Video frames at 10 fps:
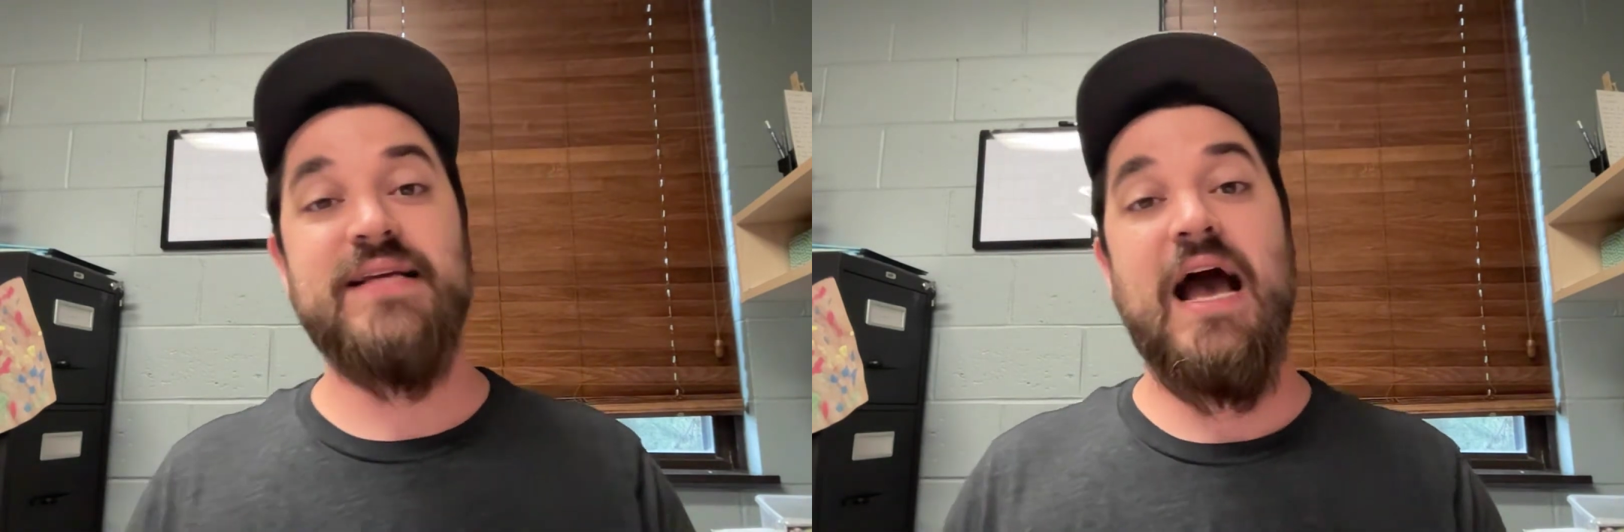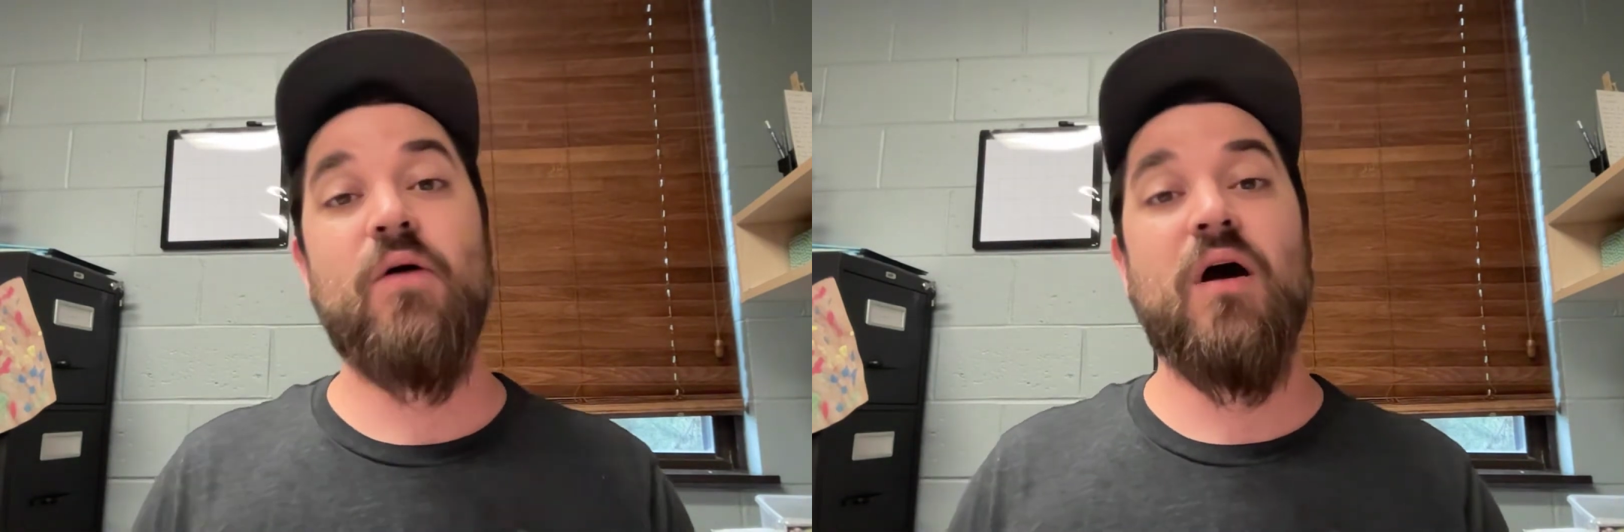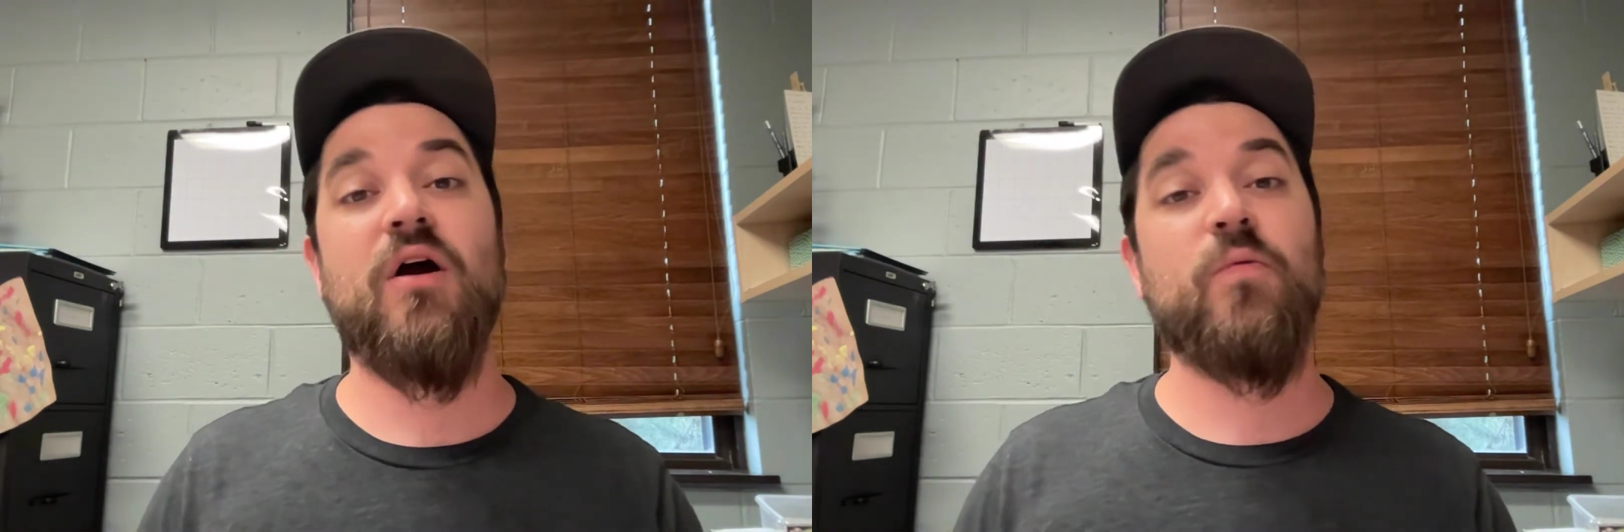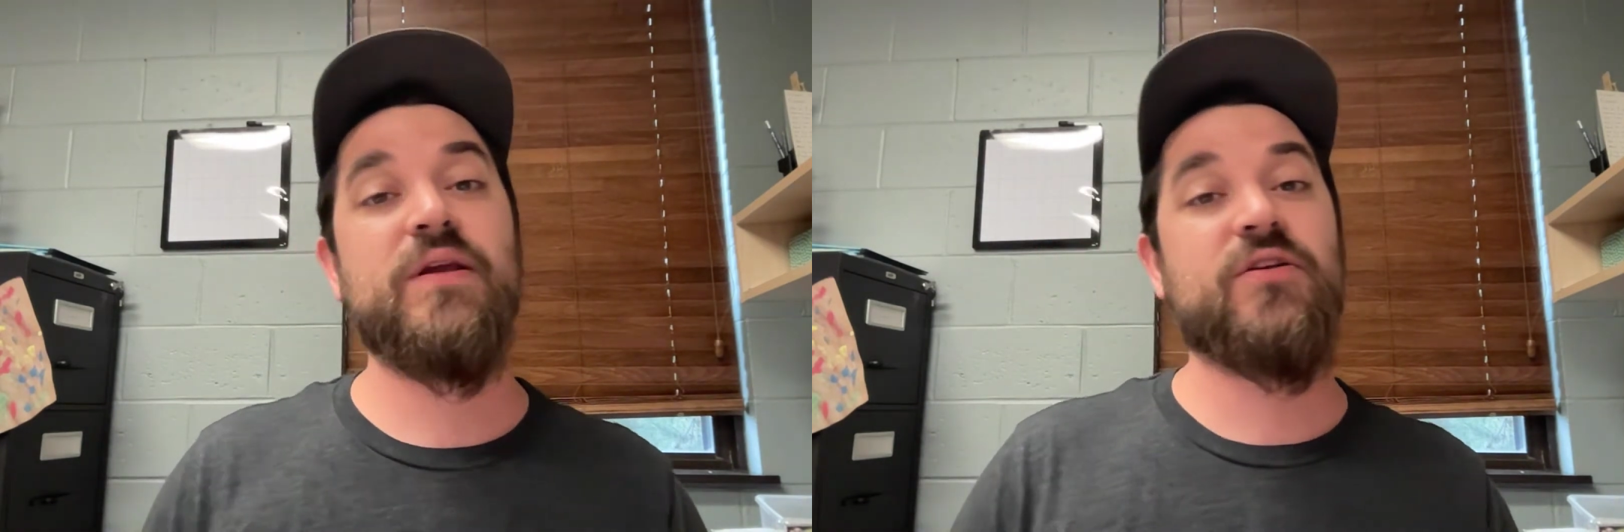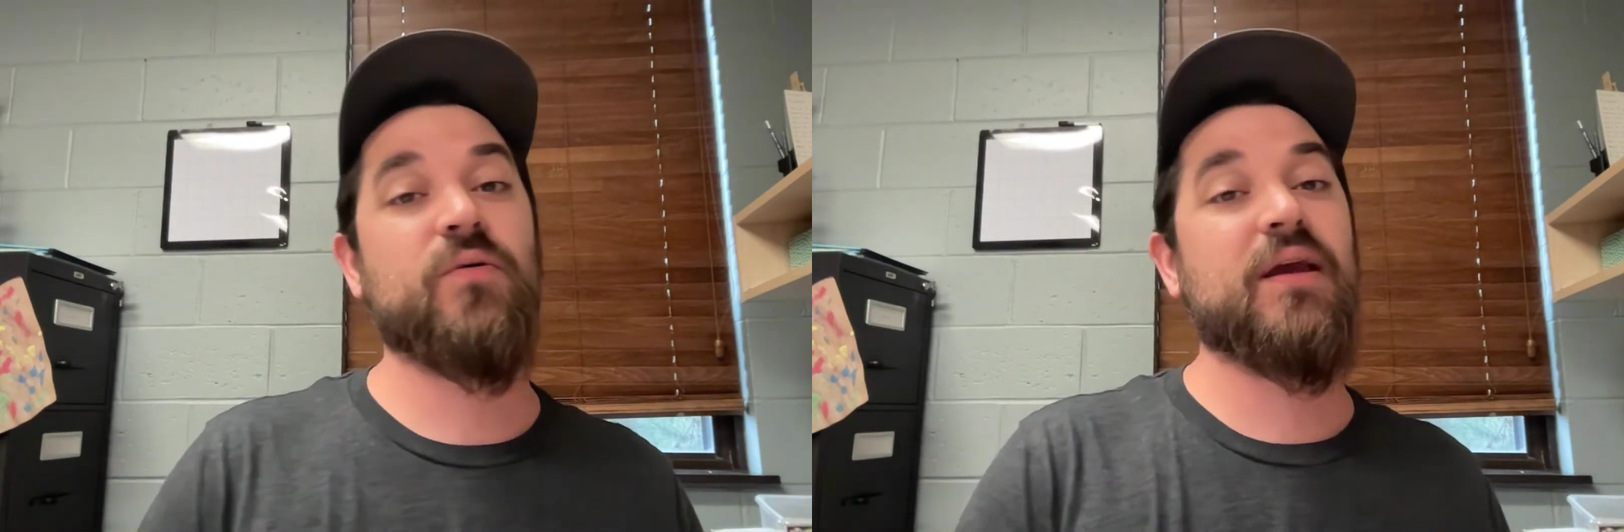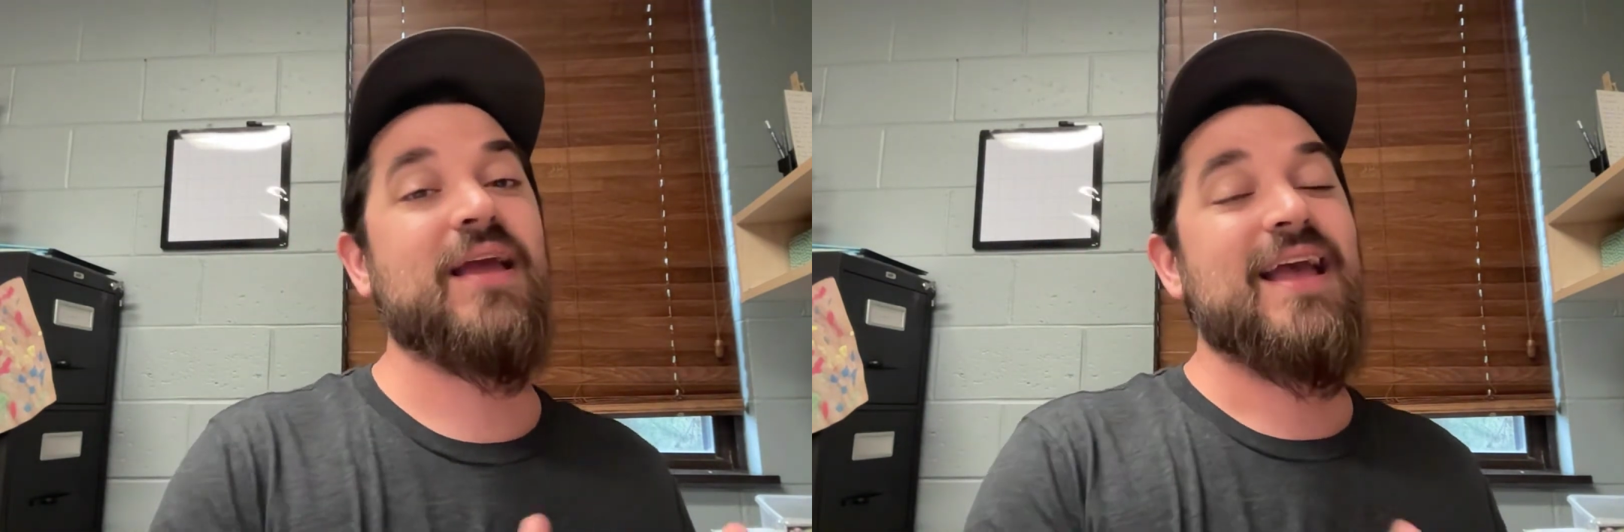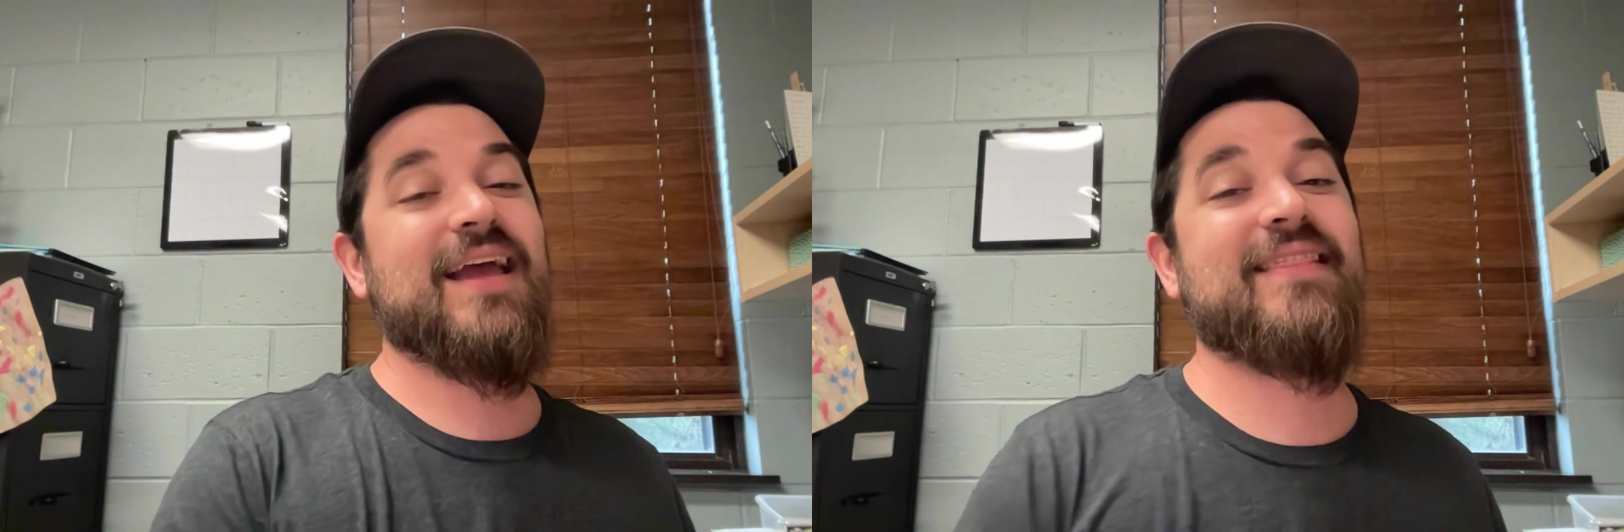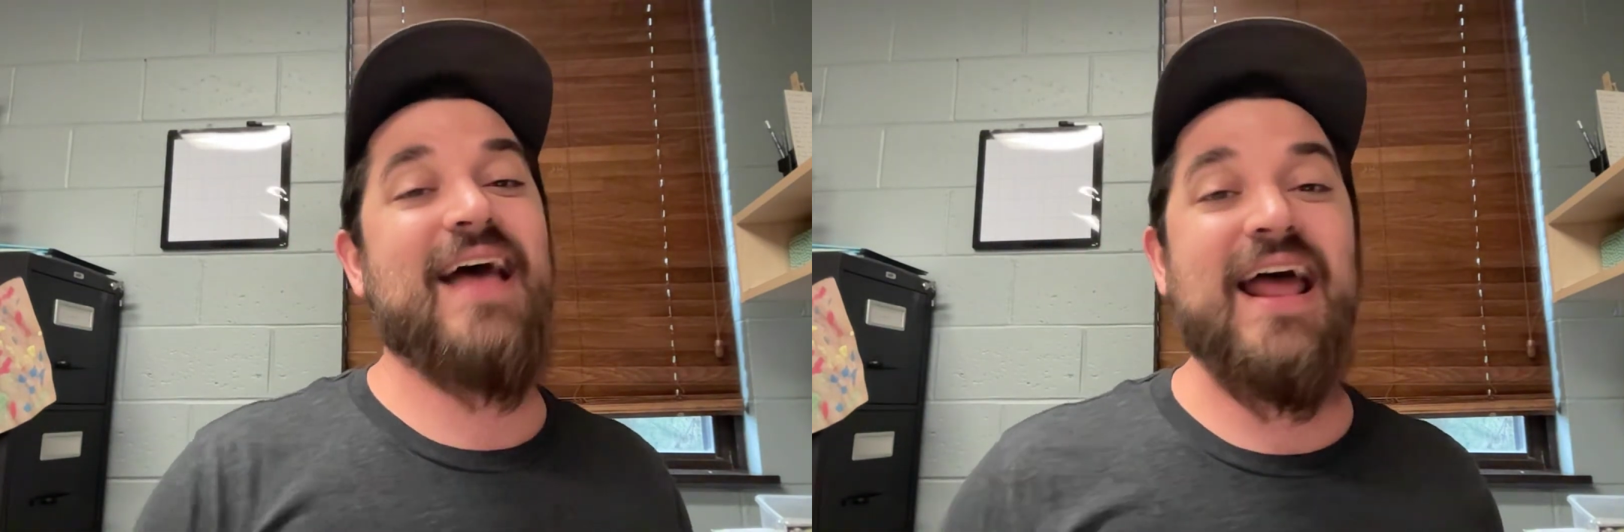How are we doing
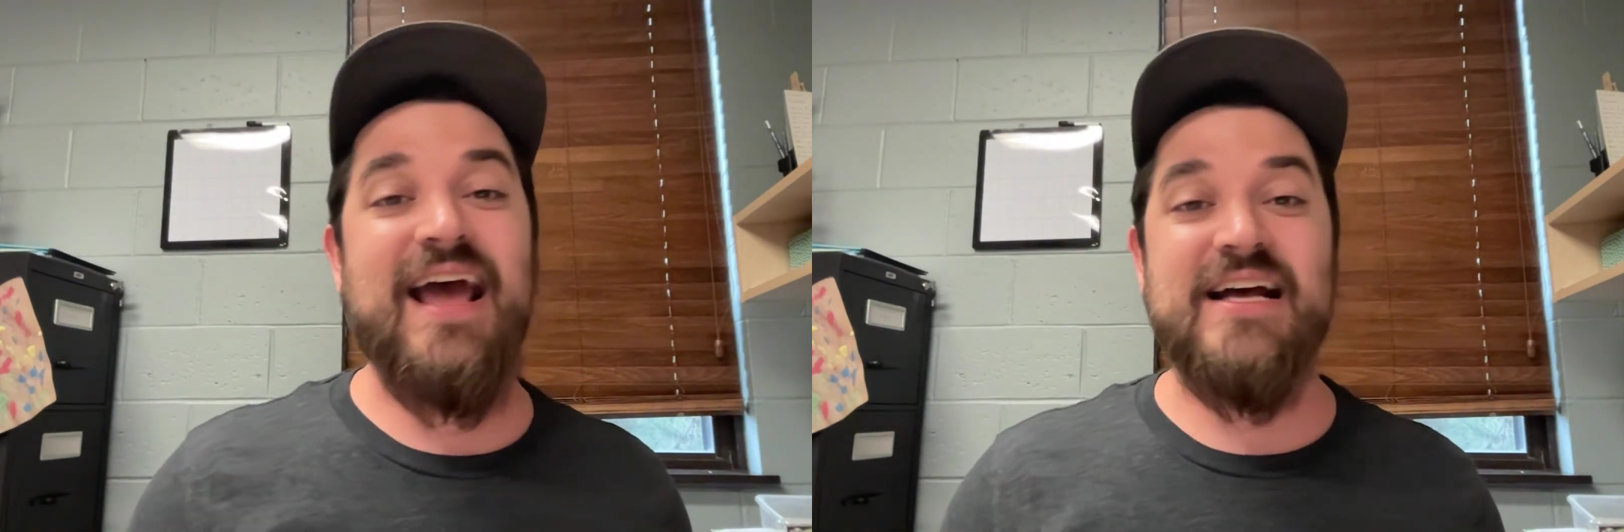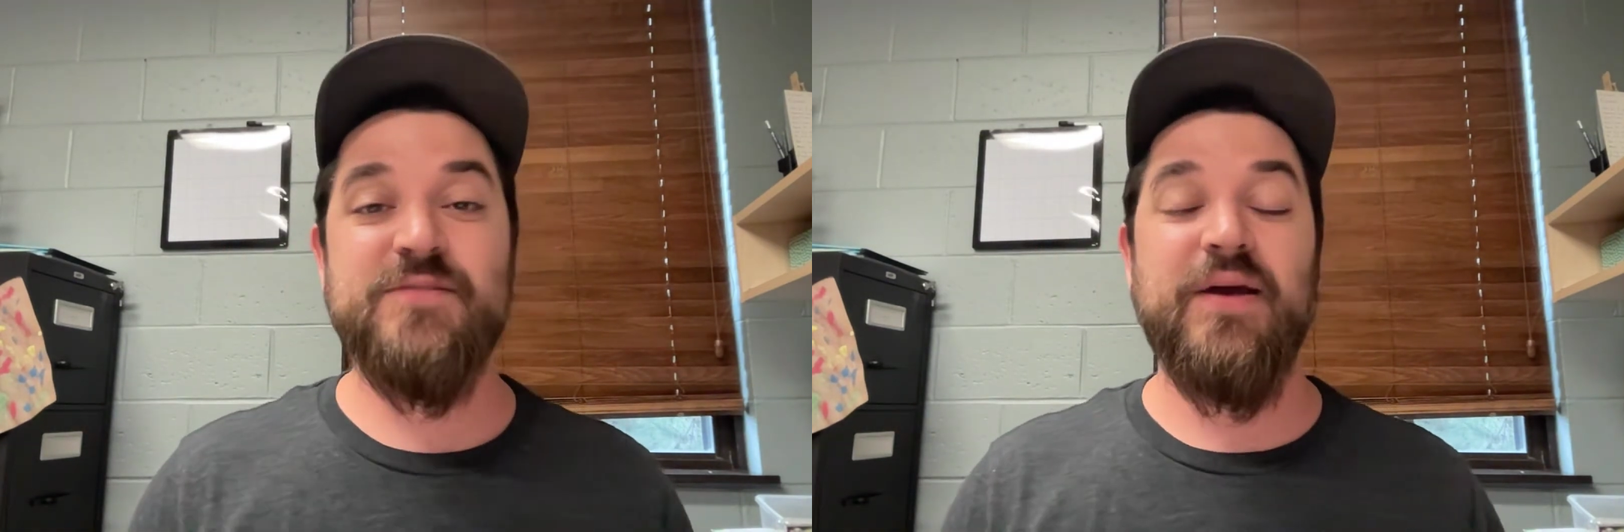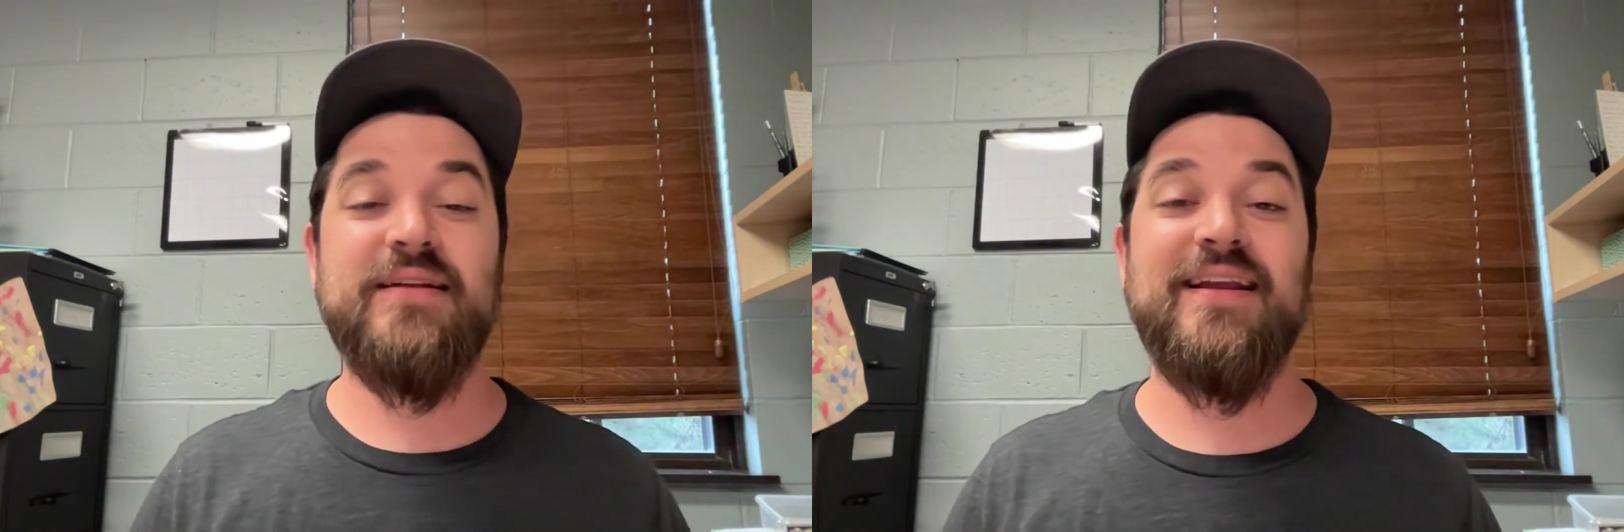in that aspect?